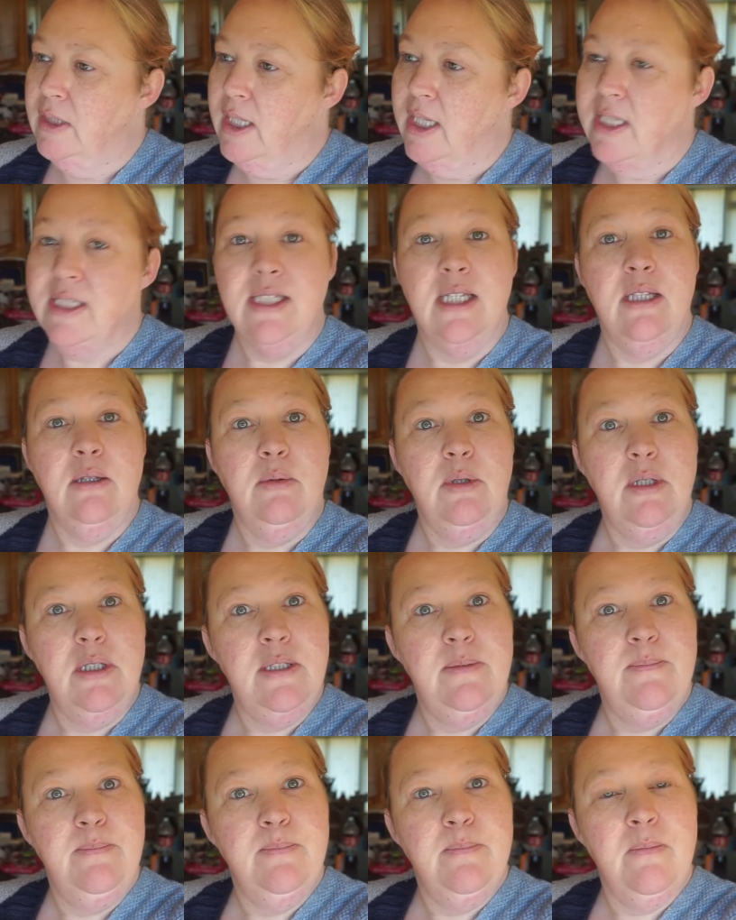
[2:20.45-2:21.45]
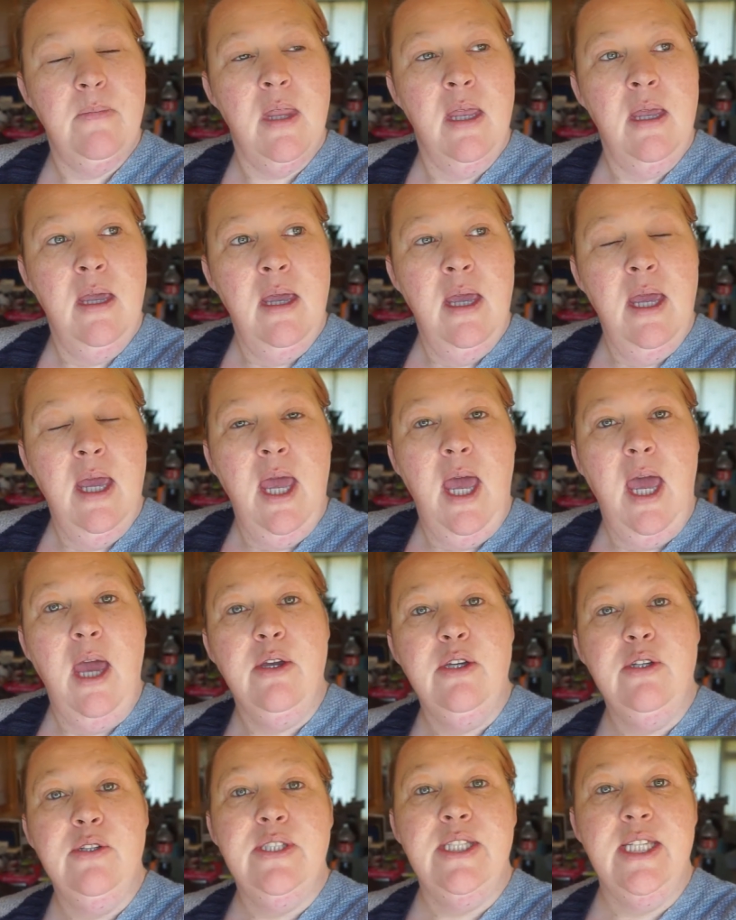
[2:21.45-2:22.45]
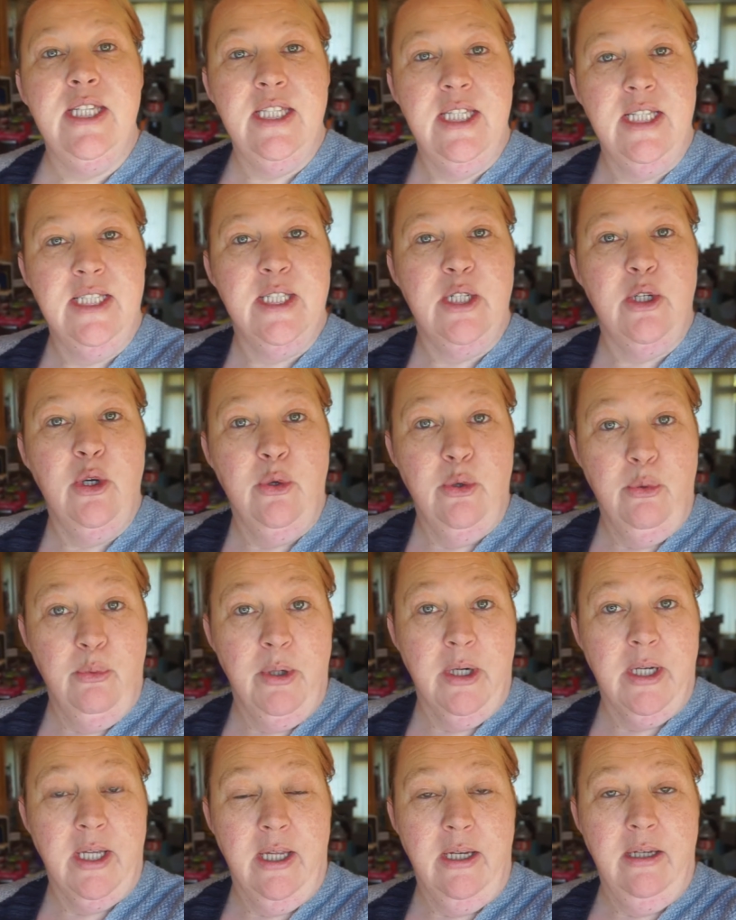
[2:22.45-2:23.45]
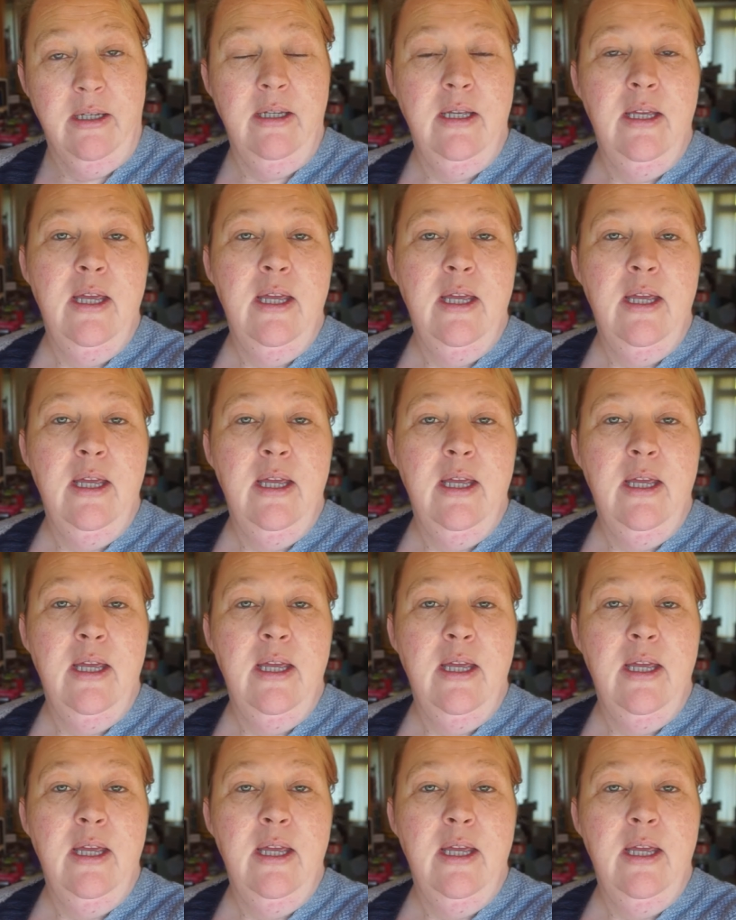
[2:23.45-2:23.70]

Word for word: can't say the word, how you see things are going to work out.